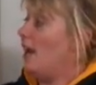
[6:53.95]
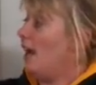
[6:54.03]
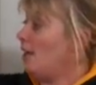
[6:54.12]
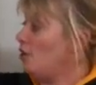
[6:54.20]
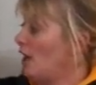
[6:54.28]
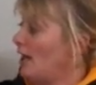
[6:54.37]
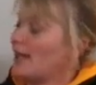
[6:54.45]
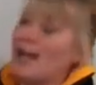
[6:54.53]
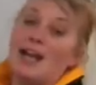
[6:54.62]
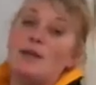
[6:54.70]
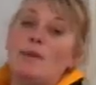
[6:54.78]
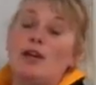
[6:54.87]
in your
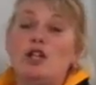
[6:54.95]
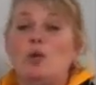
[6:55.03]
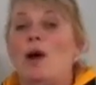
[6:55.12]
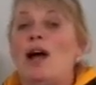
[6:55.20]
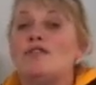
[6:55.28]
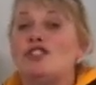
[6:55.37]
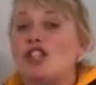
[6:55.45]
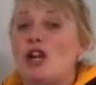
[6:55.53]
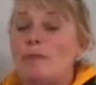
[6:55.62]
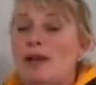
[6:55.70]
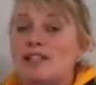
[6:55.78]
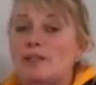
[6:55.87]
allocated bit you have a
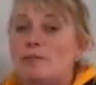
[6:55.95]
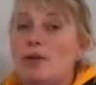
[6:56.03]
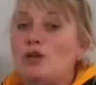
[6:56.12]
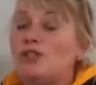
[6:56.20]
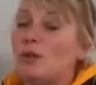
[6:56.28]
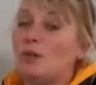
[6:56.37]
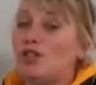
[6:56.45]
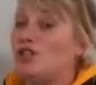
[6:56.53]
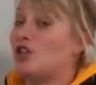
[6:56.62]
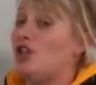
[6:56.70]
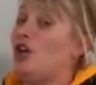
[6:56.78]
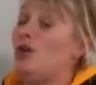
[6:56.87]
certain piece of music which is
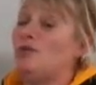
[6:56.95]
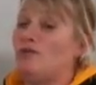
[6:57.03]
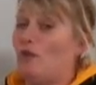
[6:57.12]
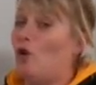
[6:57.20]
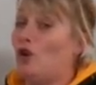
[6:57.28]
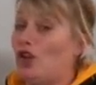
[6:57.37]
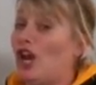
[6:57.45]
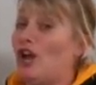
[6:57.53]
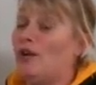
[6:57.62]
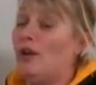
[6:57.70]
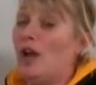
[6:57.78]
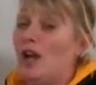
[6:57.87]
cued for
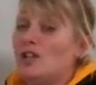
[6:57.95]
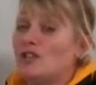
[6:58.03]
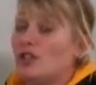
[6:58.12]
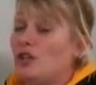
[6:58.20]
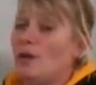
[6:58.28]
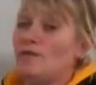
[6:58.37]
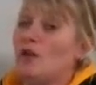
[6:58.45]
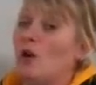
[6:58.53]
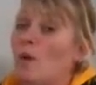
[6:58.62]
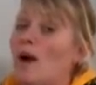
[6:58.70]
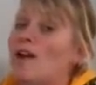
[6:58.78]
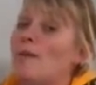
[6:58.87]
you so you haven't got
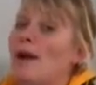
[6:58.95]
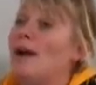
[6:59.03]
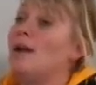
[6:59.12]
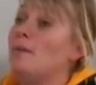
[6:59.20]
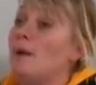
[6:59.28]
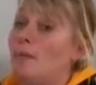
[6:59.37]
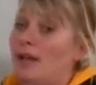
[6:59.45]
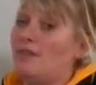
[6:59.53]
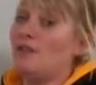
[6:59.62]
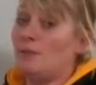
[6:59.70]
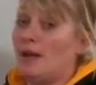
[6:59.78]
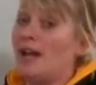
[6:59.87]
to worry about it but believe
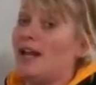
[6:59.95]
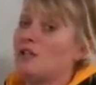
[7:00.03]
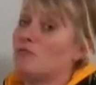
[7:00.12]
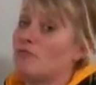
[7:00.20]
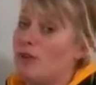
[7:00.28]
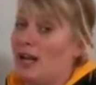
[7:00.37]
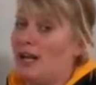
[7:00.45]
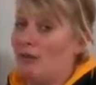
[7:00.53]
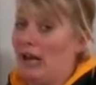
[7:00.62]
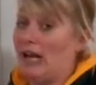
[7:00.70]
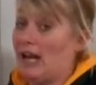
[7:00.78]
you me it's really really